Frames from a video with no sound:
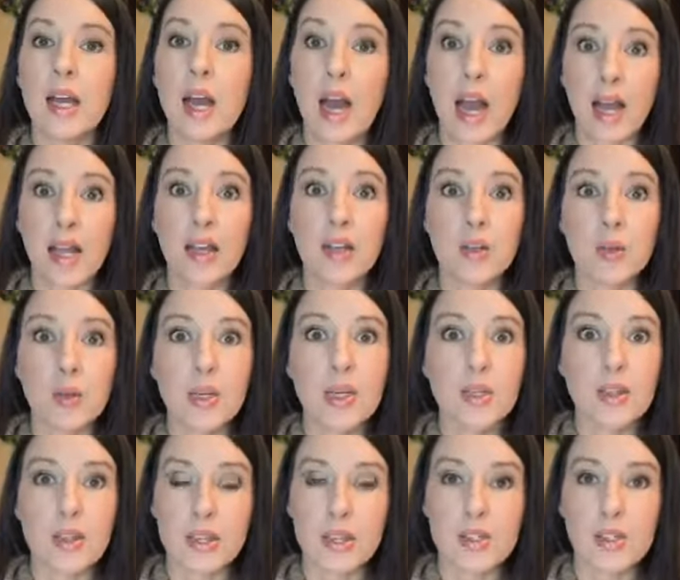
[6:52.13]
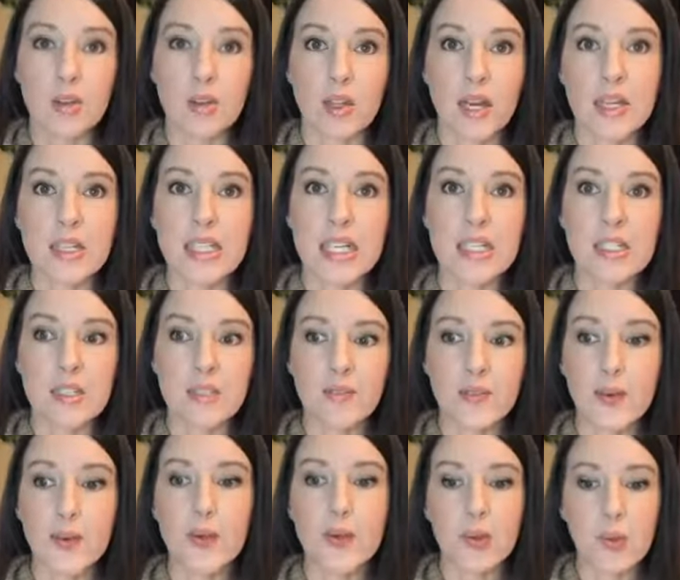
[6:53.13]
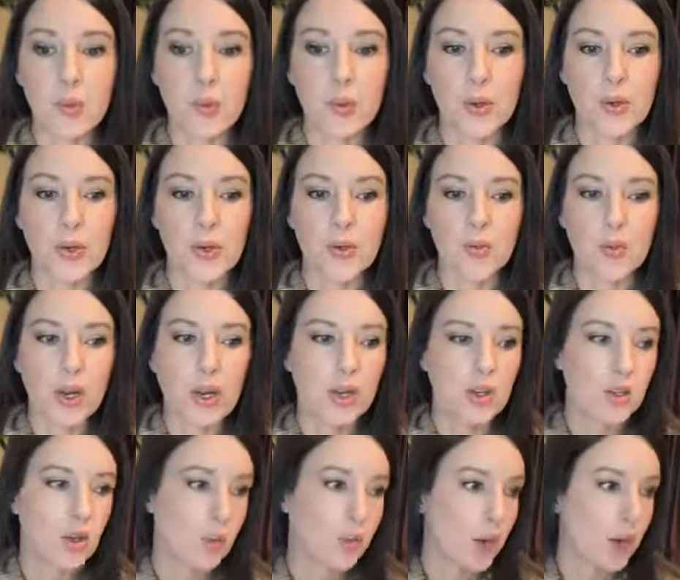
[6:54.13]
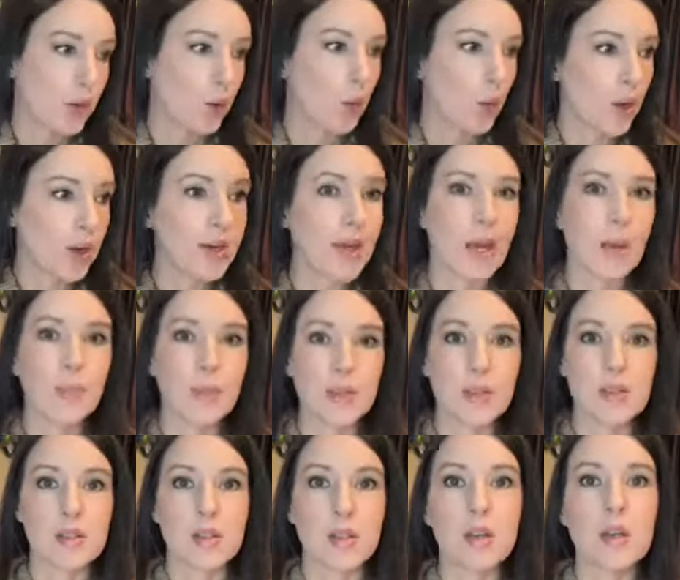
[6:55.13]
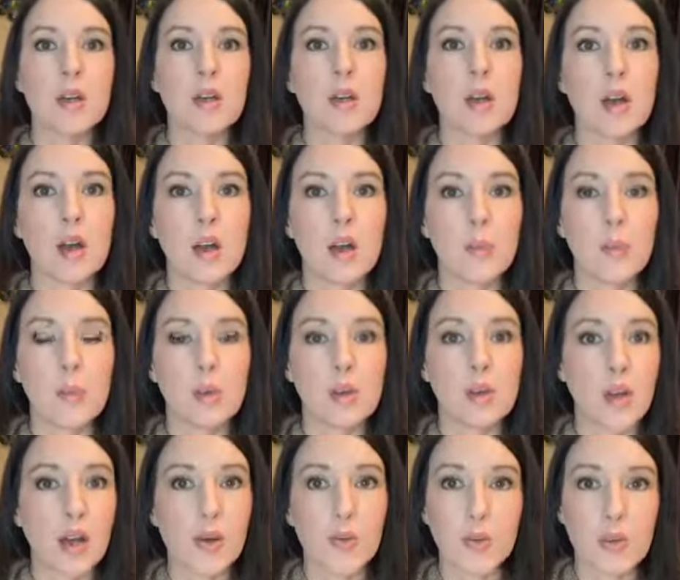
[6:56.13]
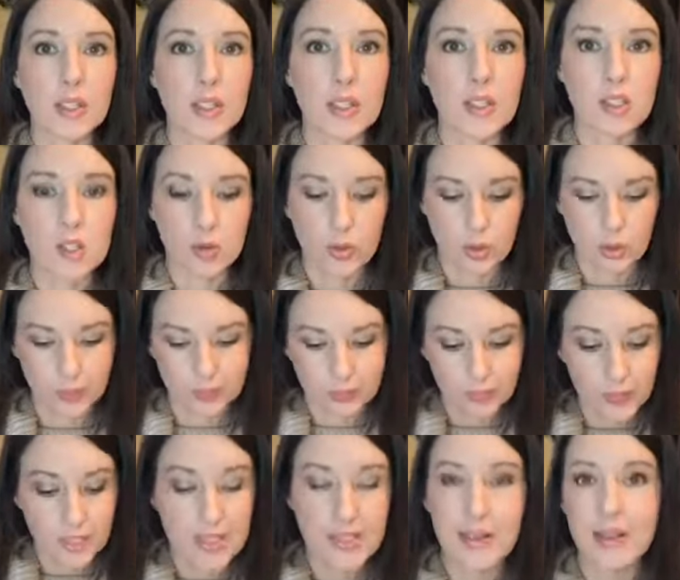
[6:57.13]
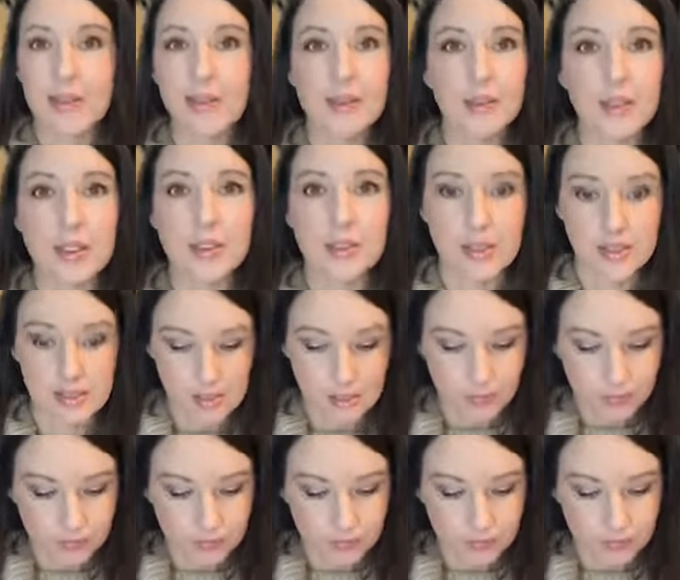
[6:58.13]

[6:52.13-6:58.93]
I can do anything. And so that takes the fear and the worry away. And no matter what happens, um, God would lead us through. He's not going to leave us.